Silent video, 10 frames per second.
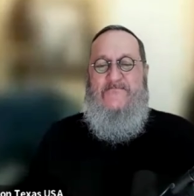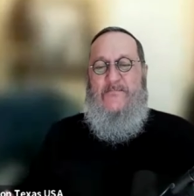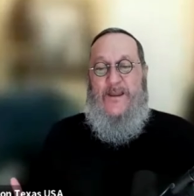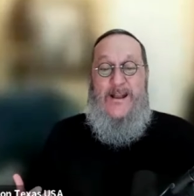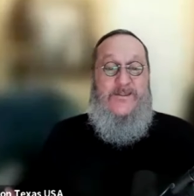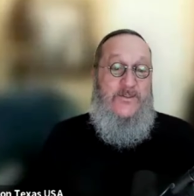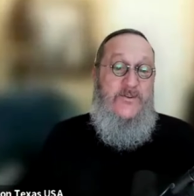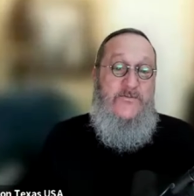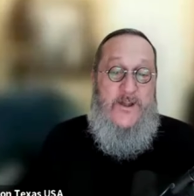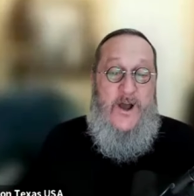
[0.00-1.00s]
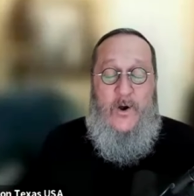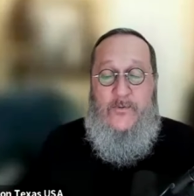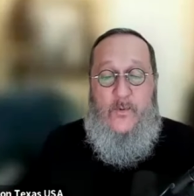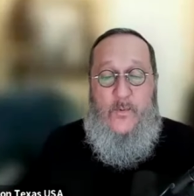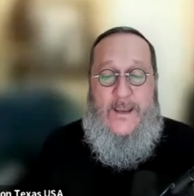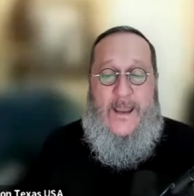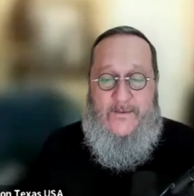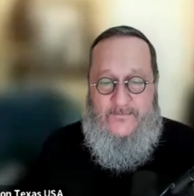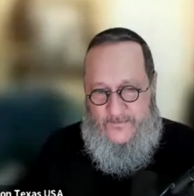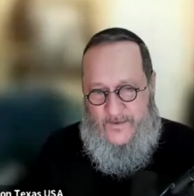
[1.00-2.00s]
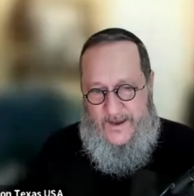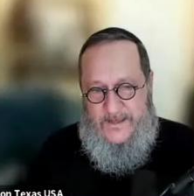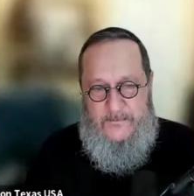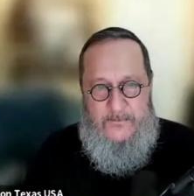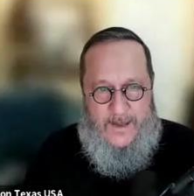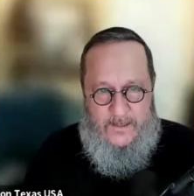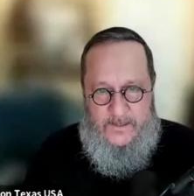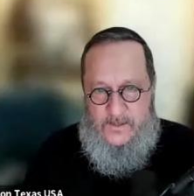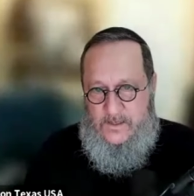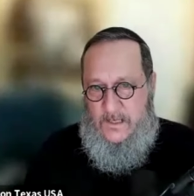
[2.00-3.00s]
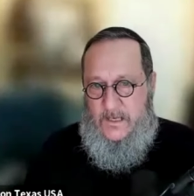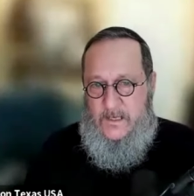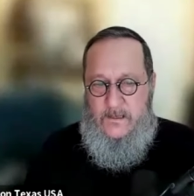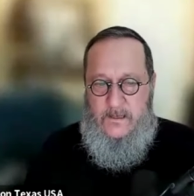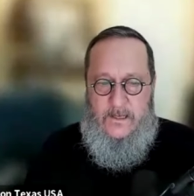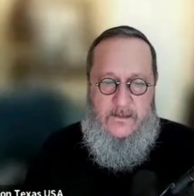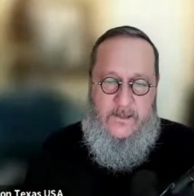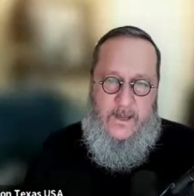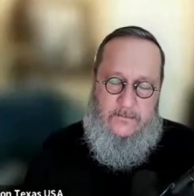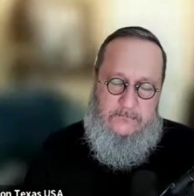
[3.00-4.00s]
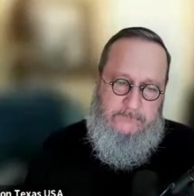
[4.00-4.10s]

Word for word: But I do know that we have to find the balance in, in that.